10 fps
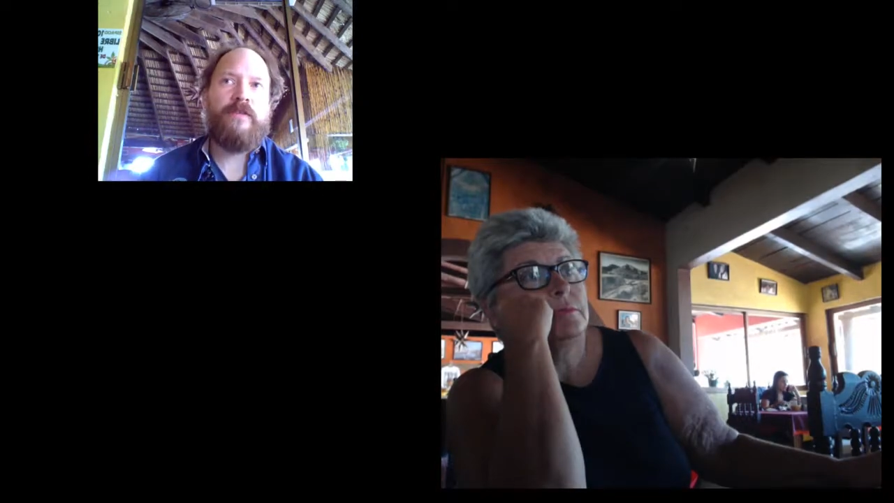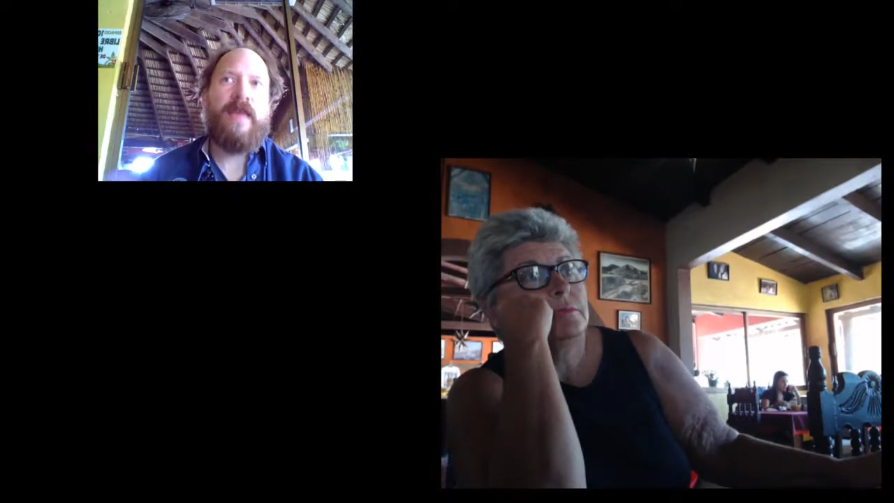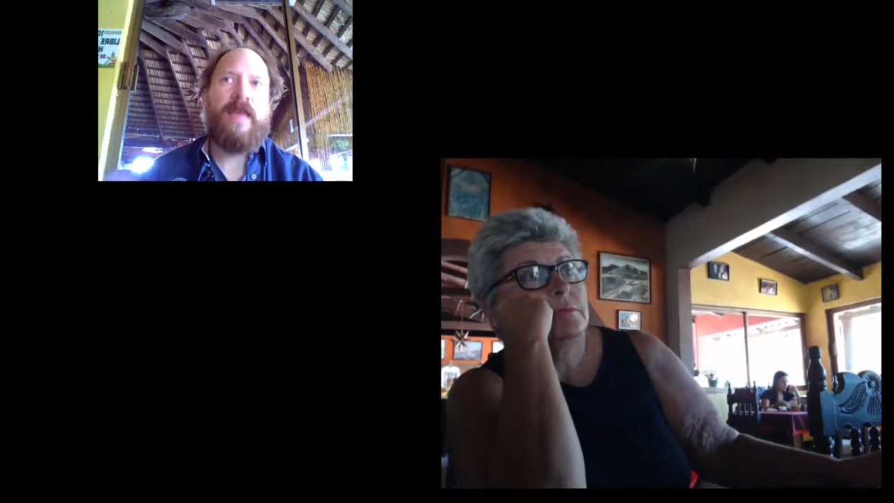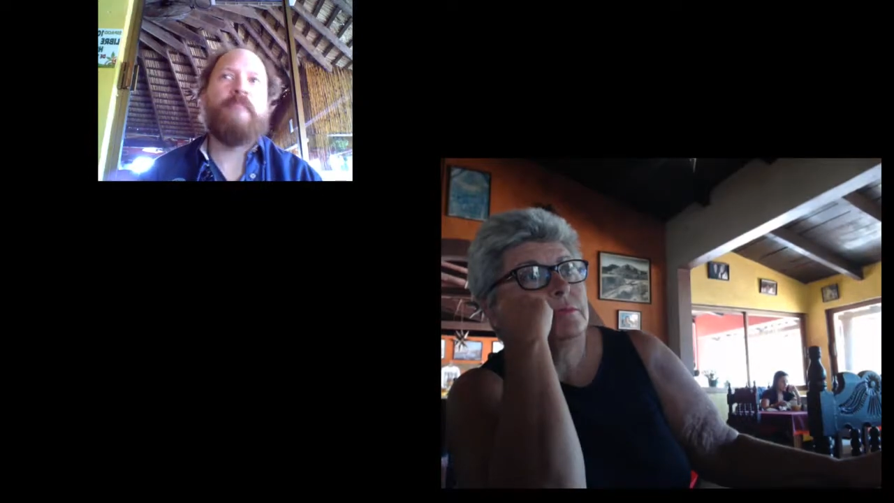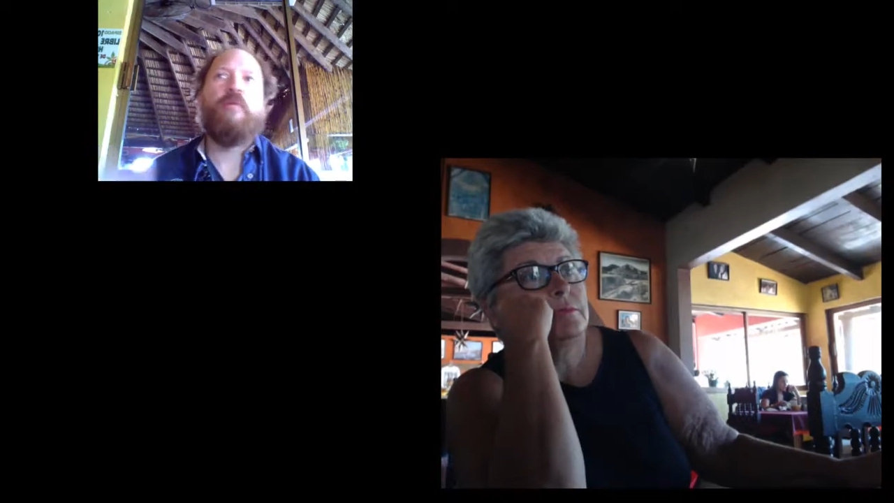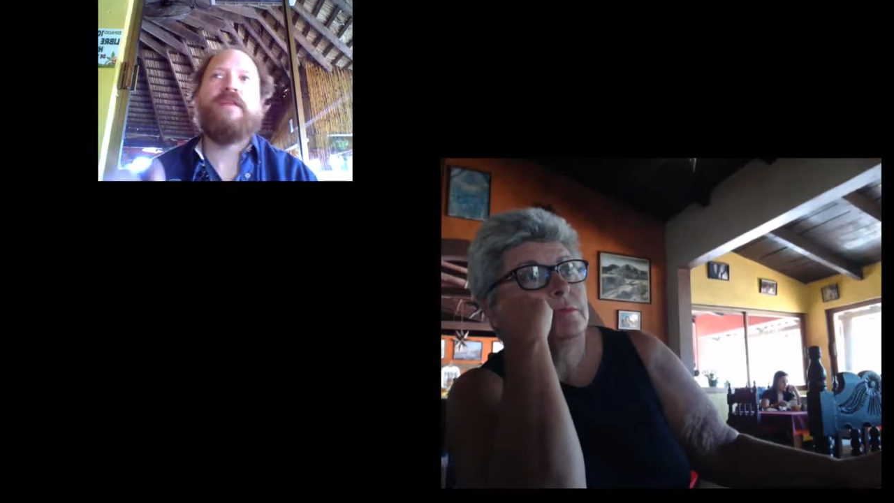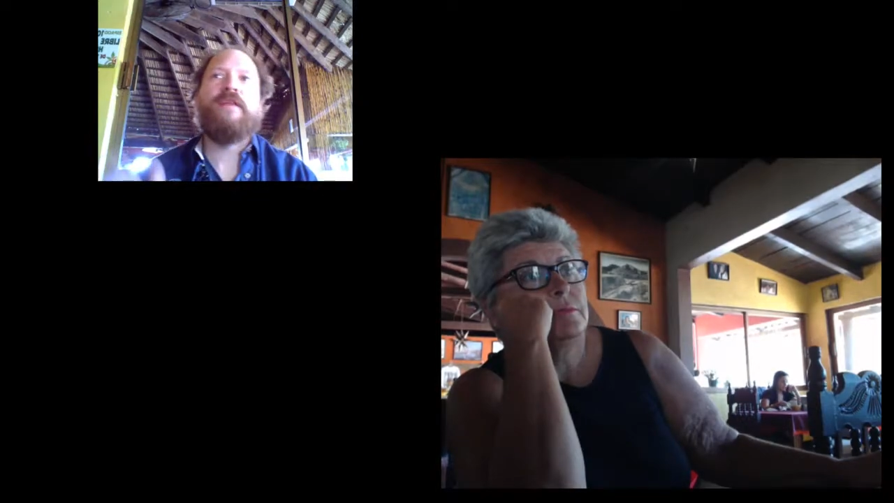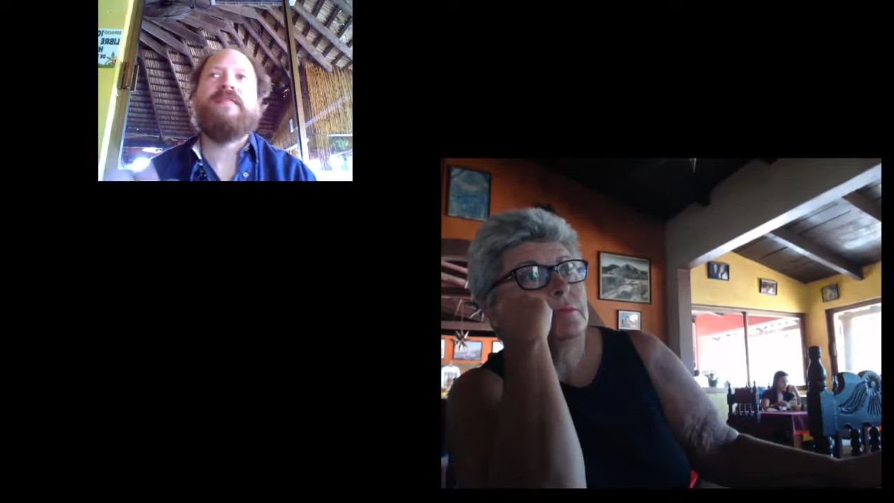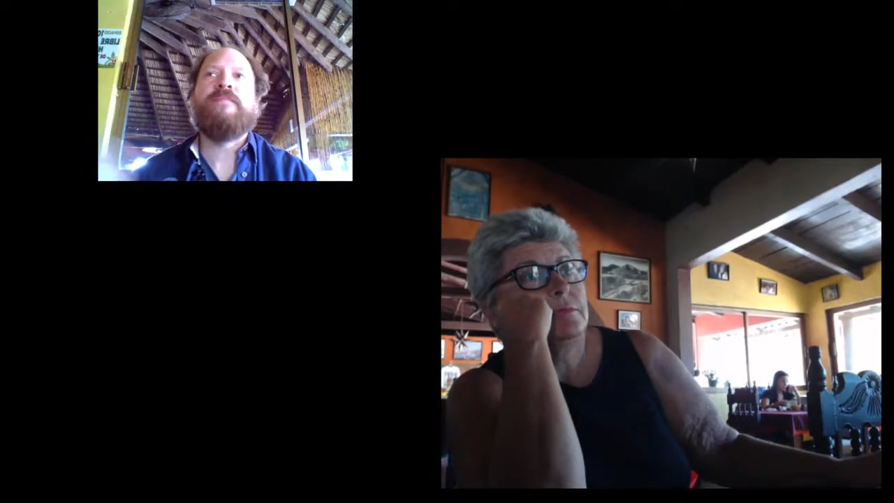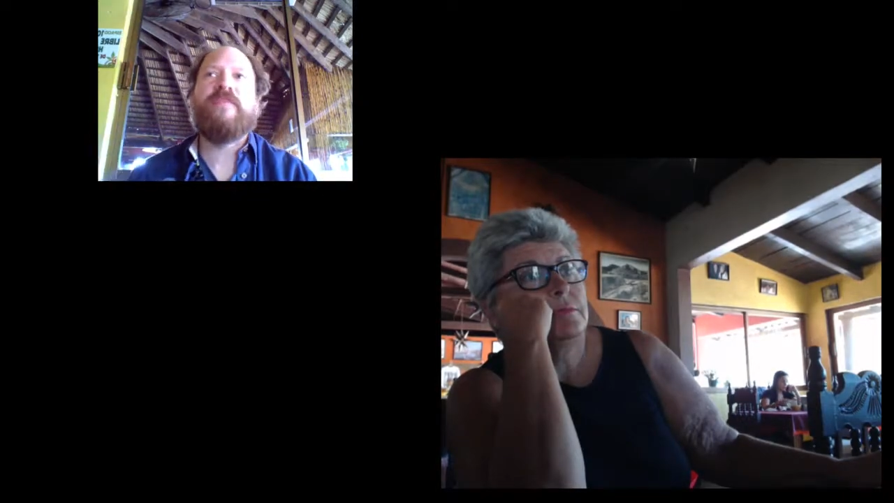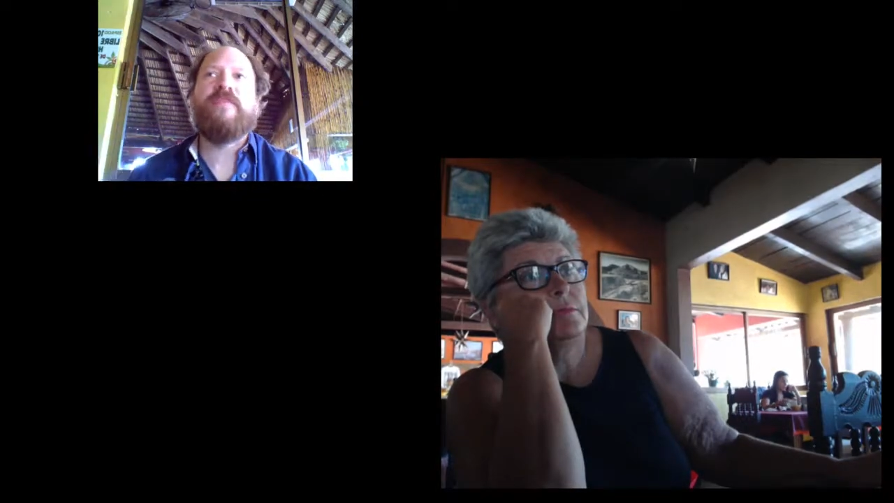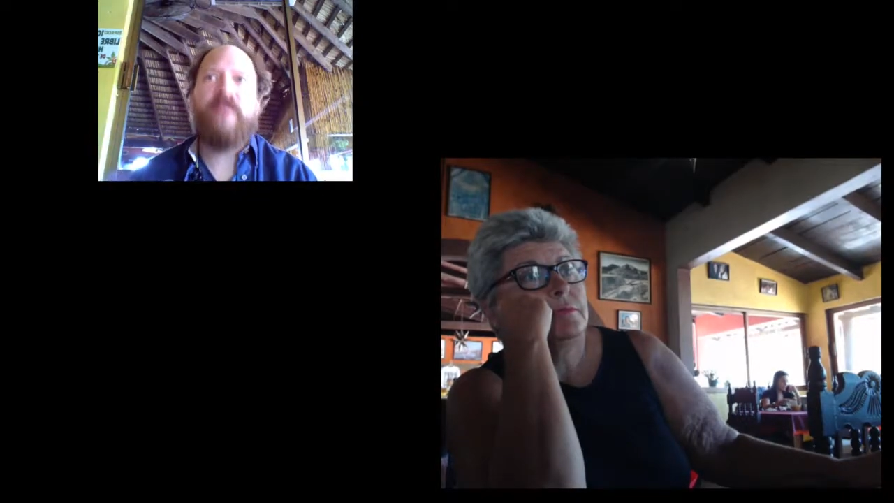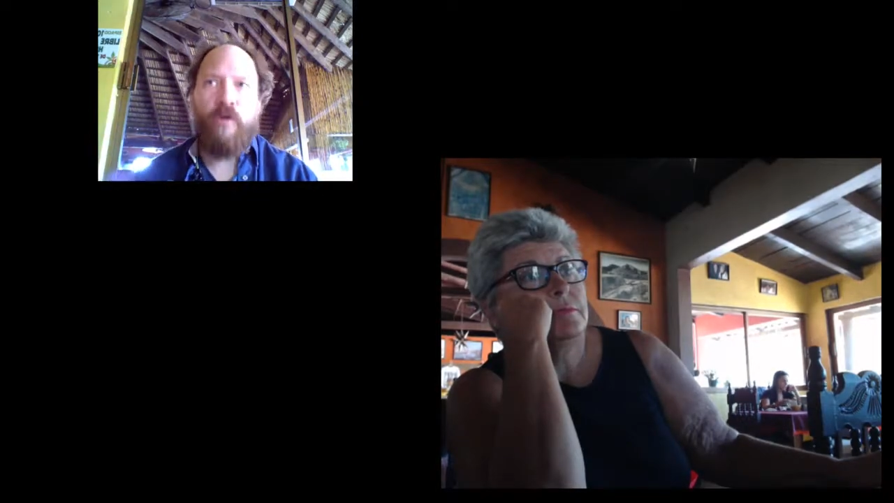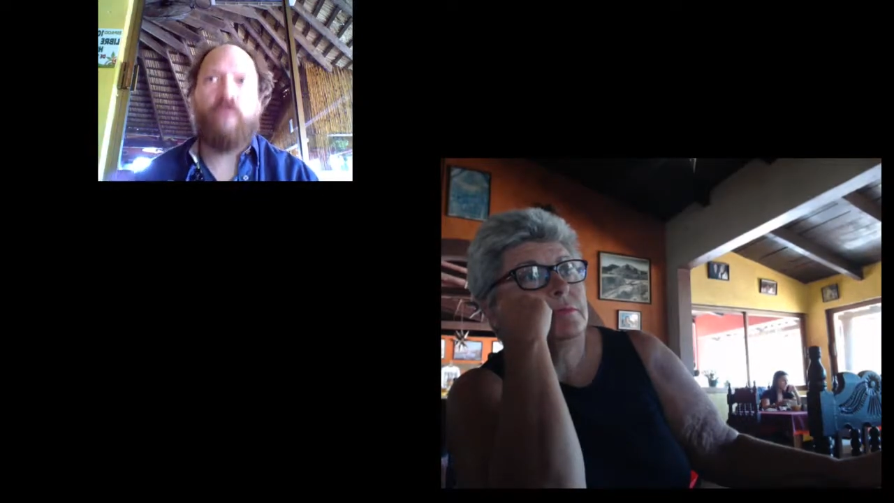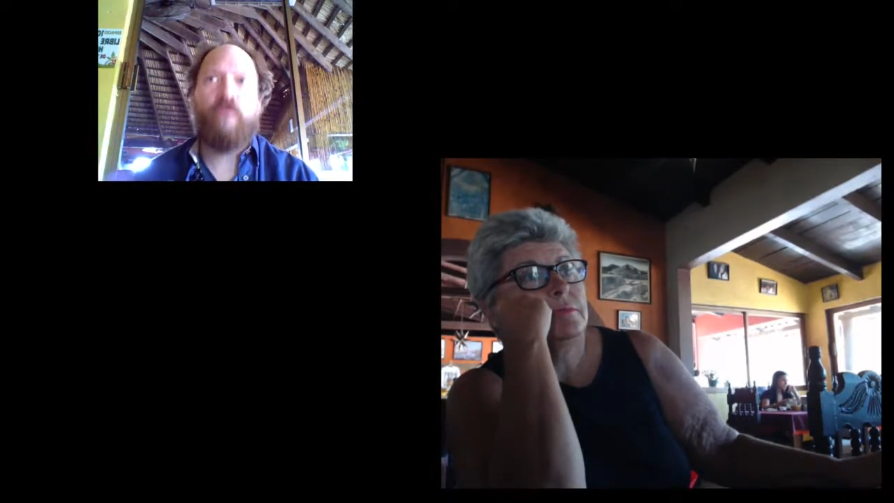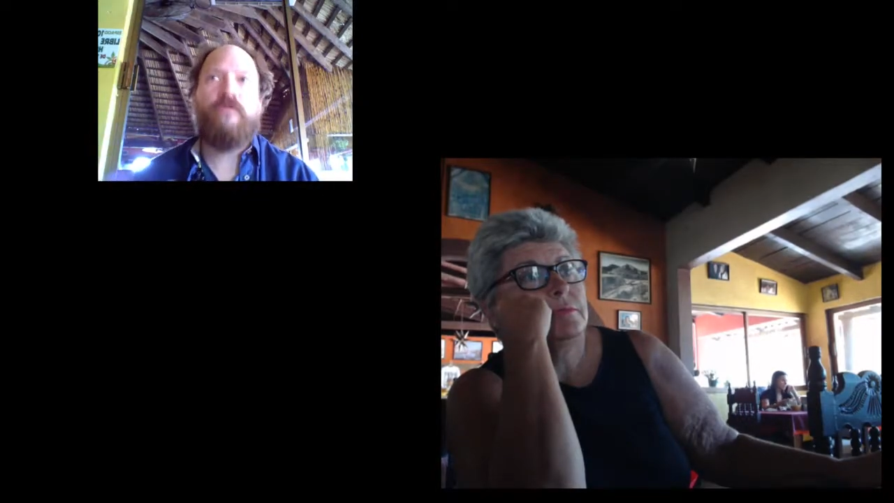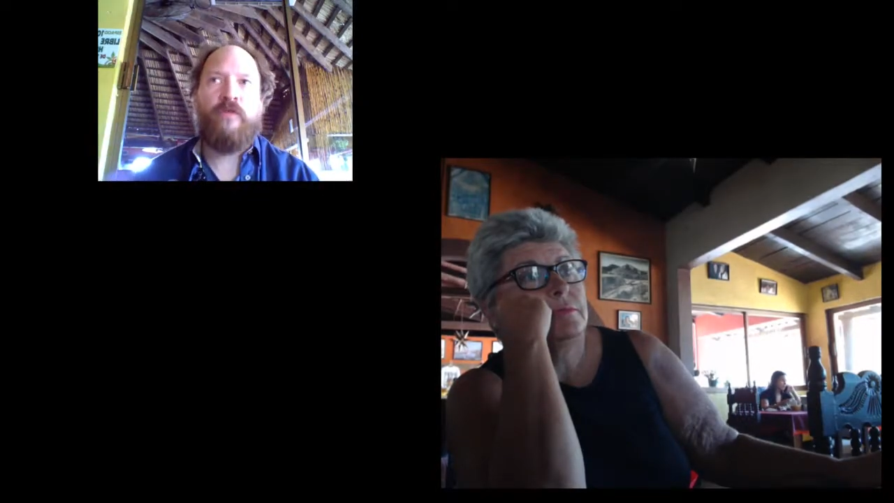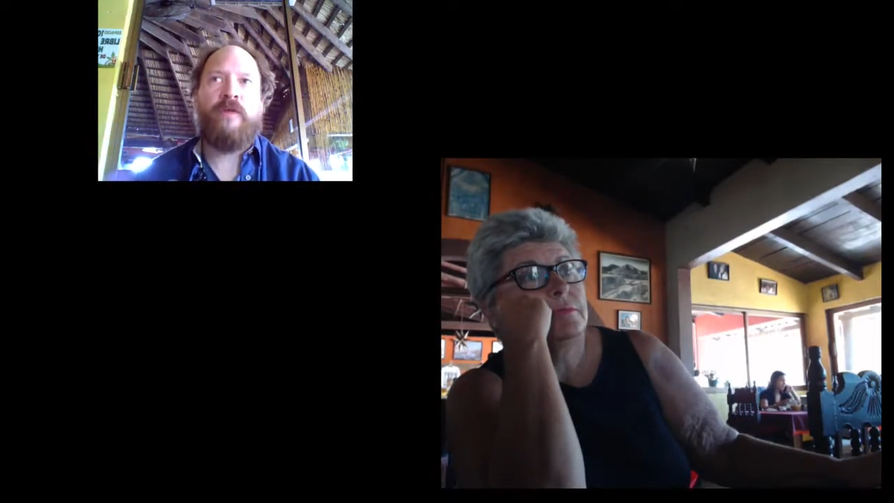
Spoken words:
and point them to their own phone